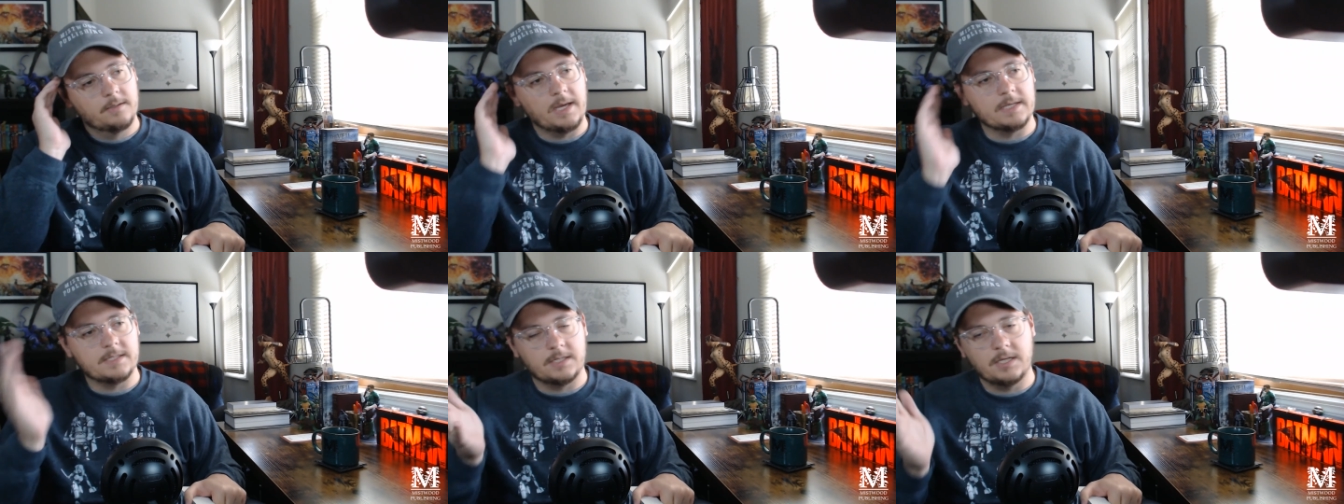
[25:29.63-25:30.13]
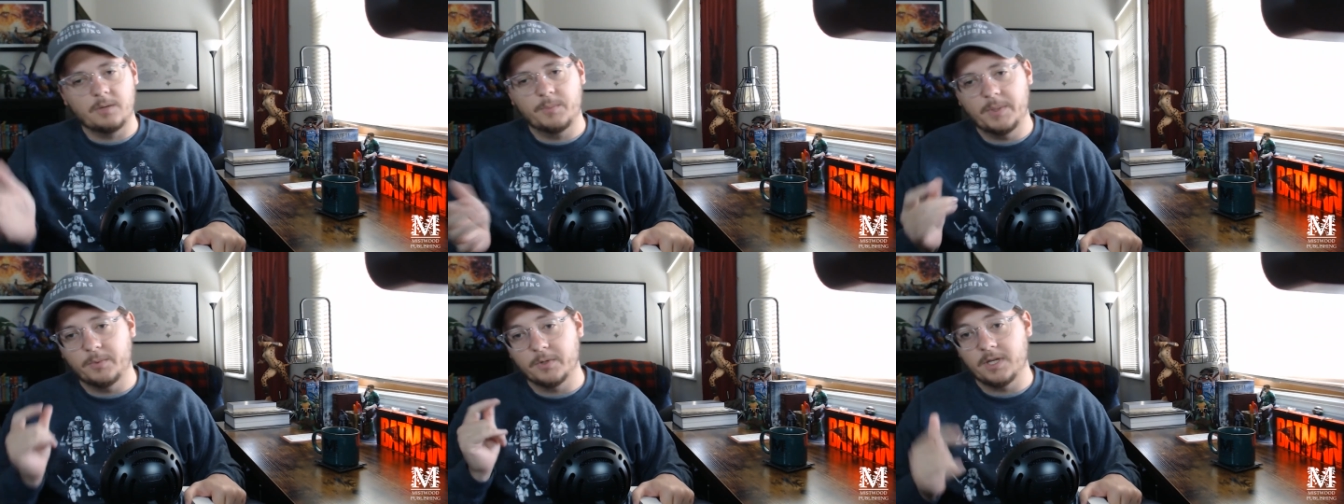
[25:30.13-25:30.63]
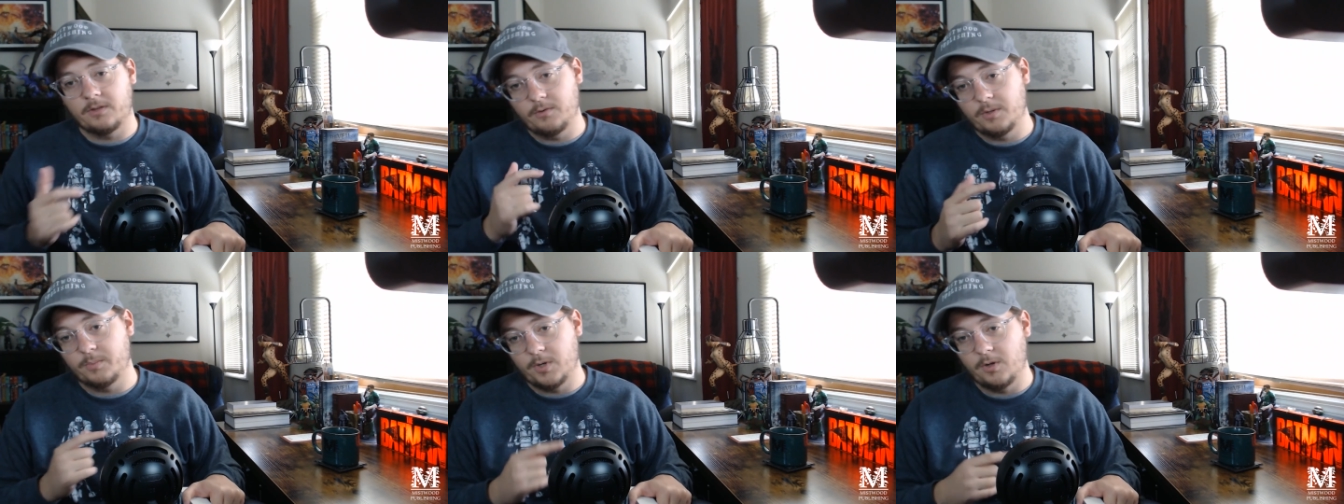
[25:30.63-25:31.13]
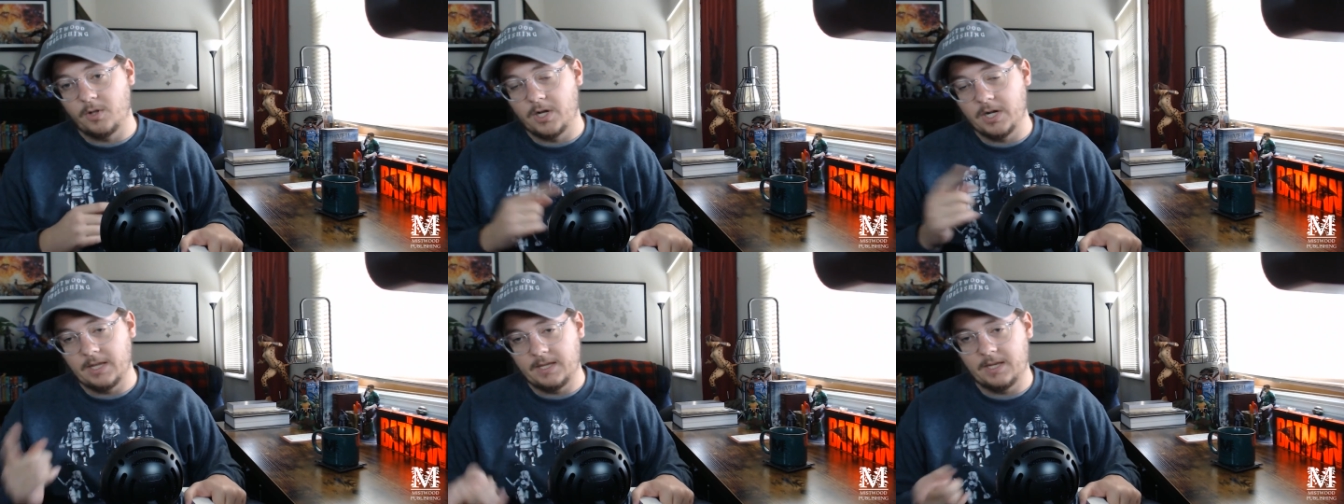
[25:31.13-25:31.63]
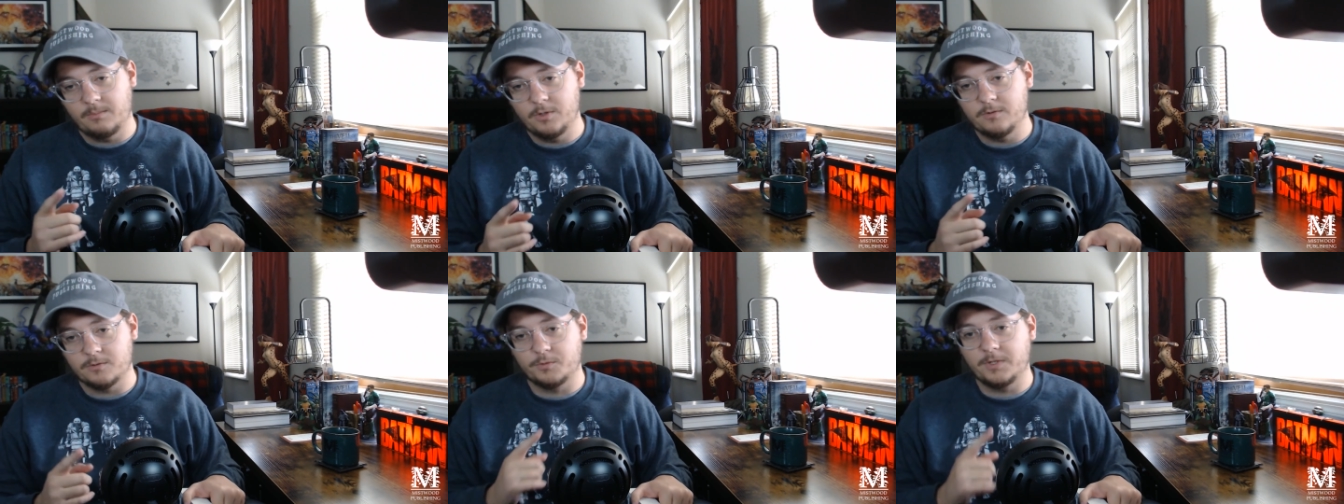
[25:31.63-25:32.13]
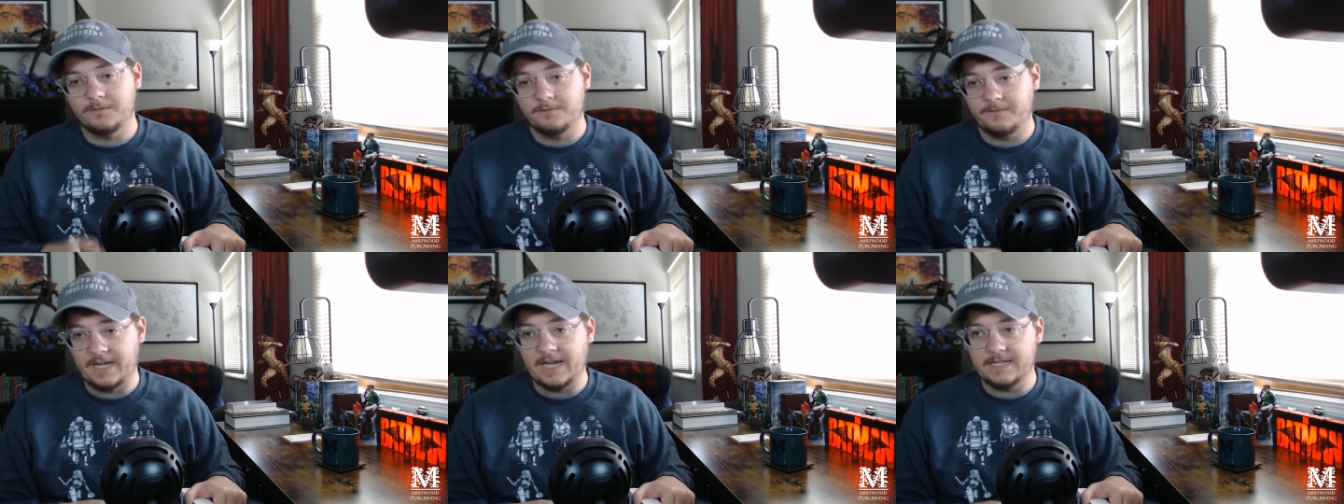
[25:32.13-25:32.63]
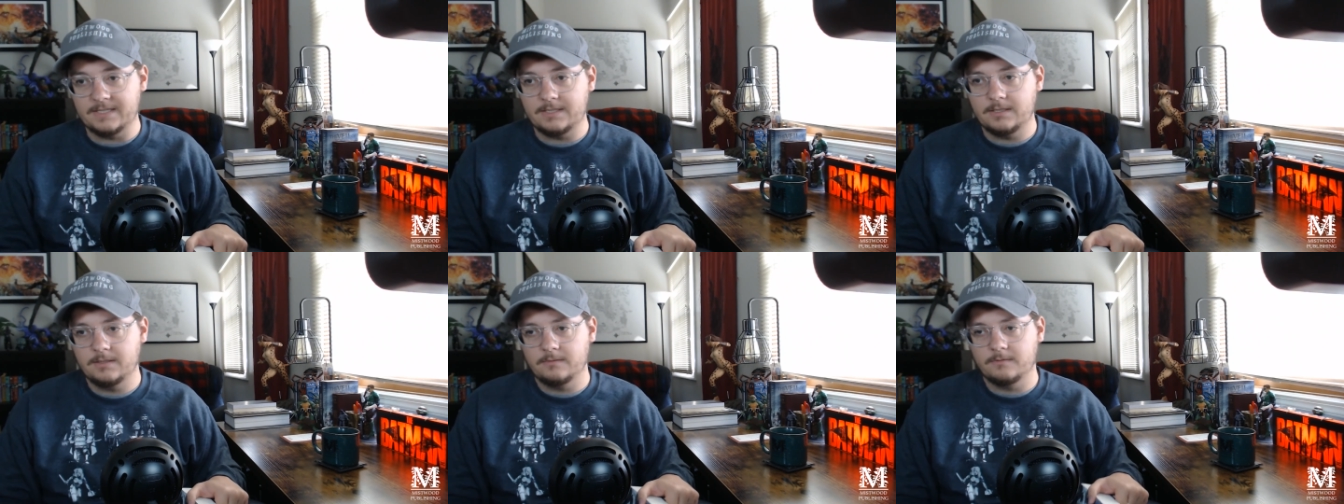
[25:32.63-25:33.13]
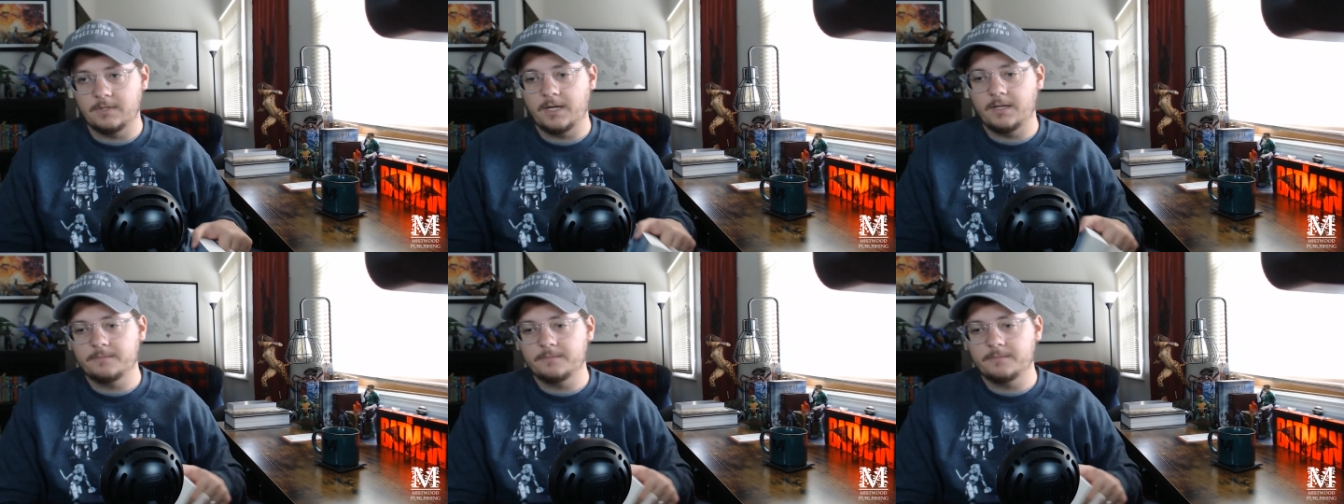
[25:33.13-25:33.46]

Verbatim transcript: as I tell people, get through the prologue and then it moves really fast, right?